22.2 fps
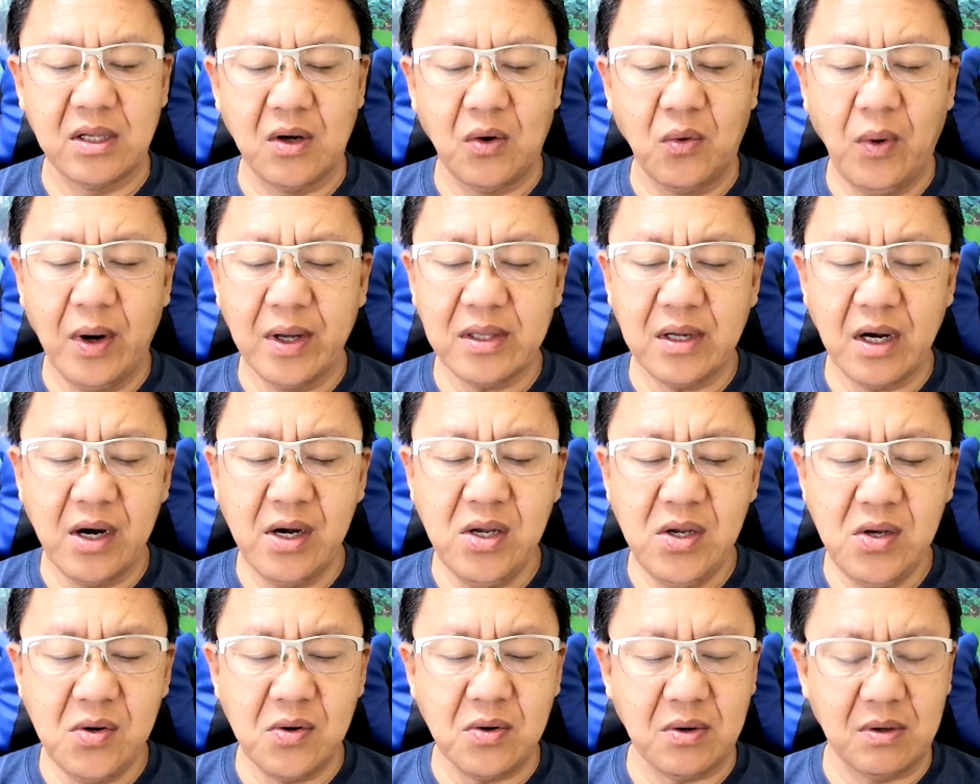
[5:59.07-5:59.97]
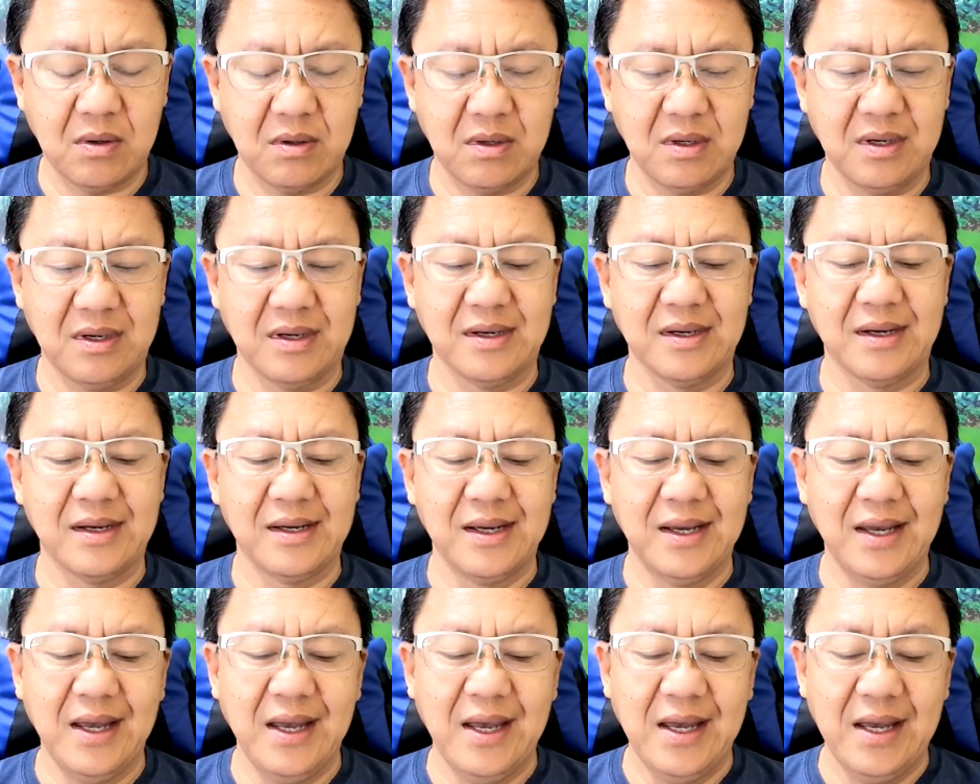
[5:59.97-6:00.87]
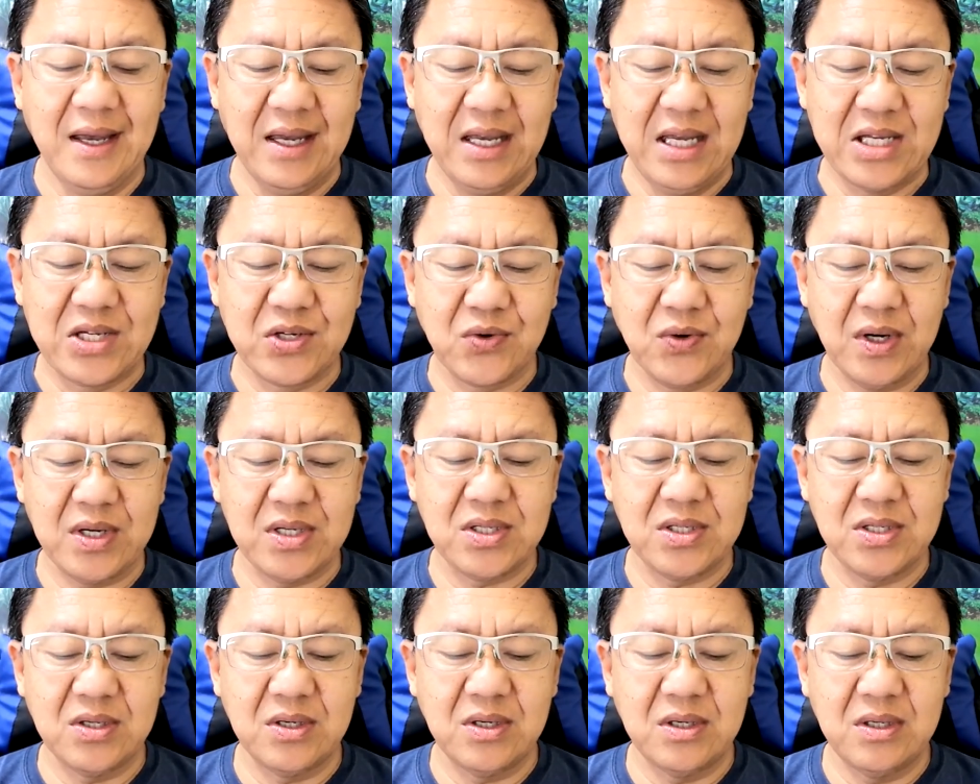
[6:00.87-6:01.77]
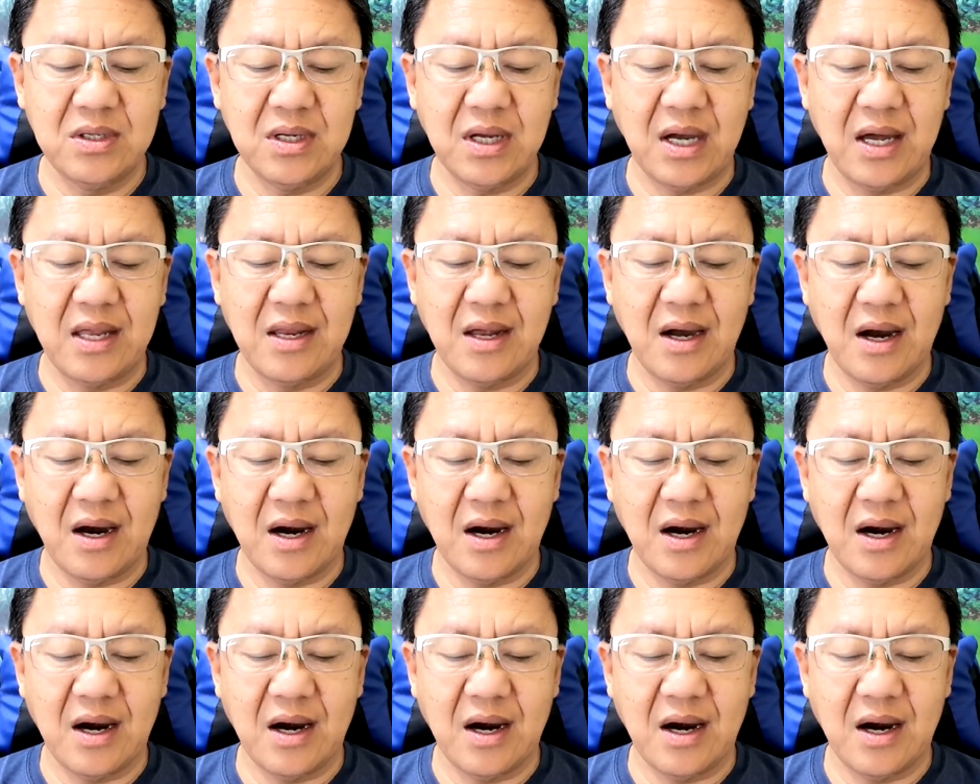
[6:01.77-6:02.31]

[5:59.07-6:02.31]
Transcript: What are you? His question and